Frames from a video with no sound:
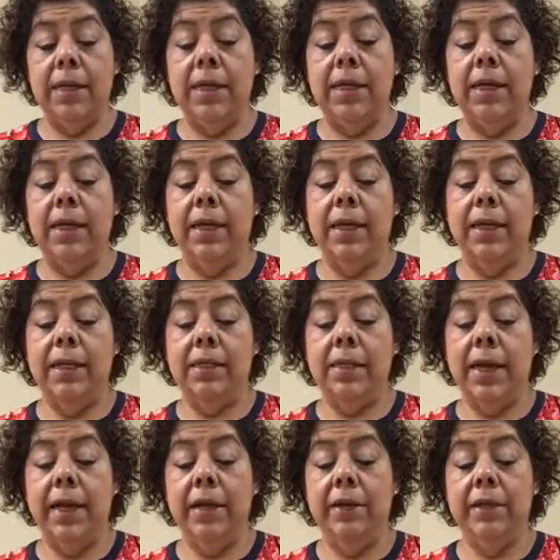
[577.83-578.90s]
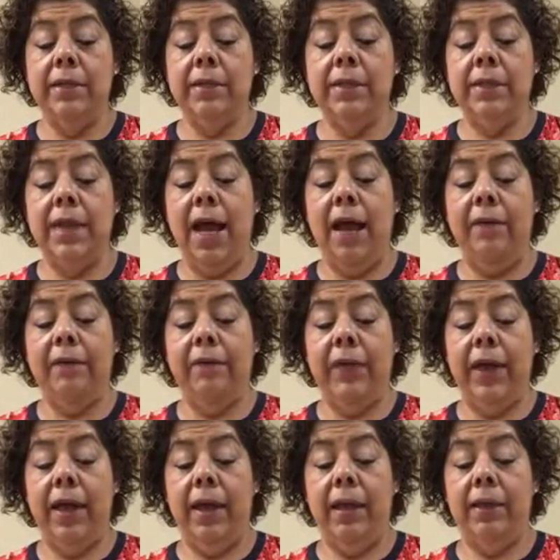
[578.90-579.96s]
The entire staff
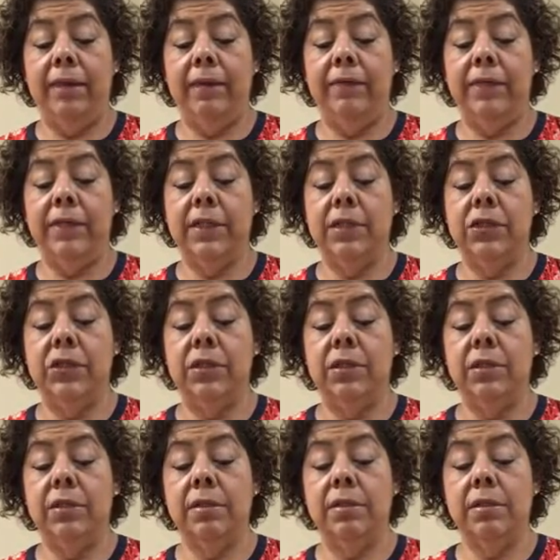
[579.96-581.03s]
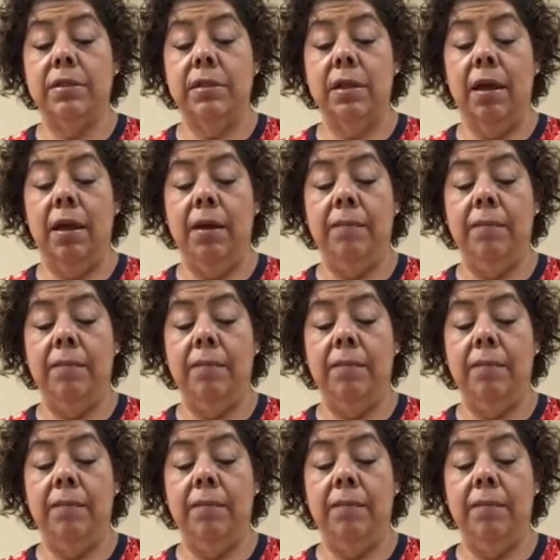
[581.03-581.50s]
and physicians